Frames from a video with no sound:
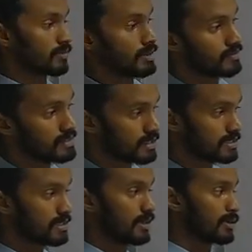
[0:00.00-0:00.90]
because one
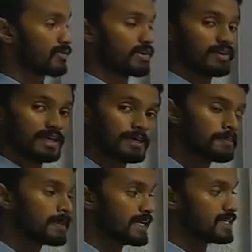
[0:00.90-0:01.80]
reason is center of
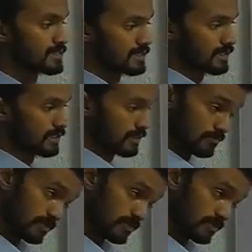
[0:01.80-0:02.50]
gravity is a